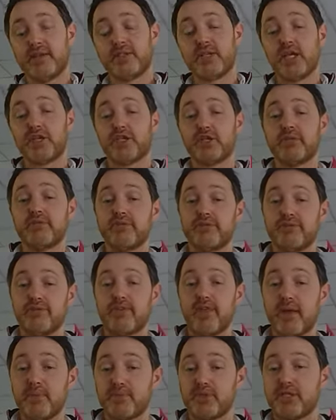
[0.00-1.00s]
session for
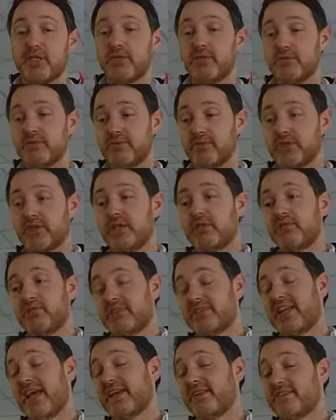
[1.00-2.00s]
them still
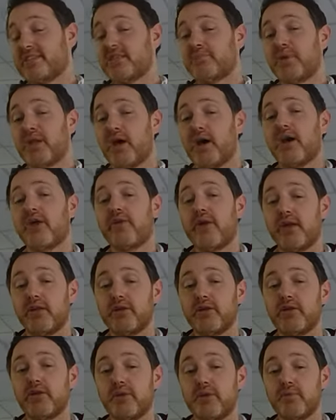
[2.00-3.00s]
tends to be higher
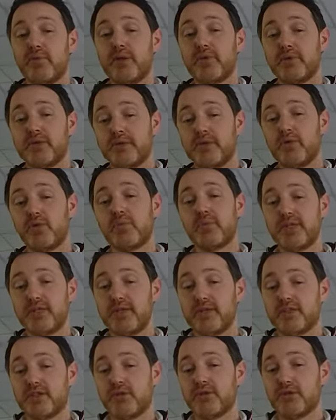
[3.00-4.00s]
alcohol than we would normally
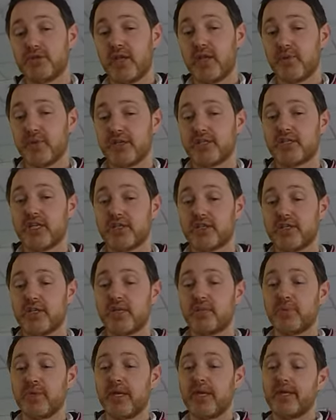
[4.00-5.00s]
associate with a session
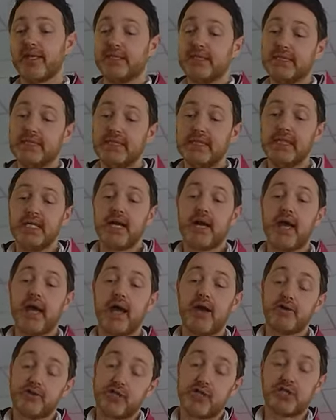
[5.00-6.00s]
IPA
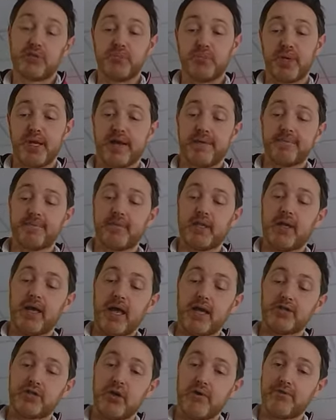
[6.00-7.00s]
or session beer.
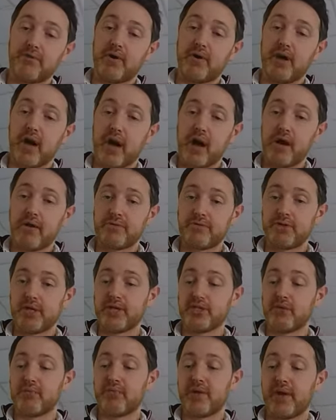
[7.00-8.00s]
So for our
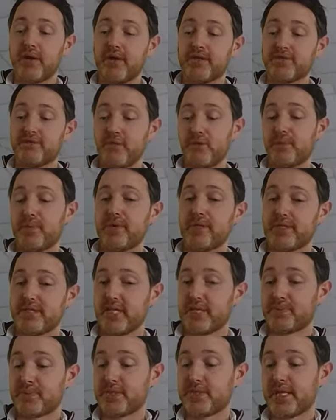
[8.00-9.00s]
session beer, it's
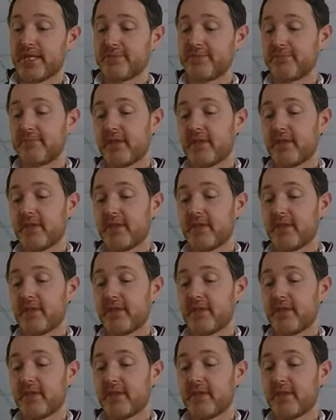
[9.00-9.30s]
4.6%.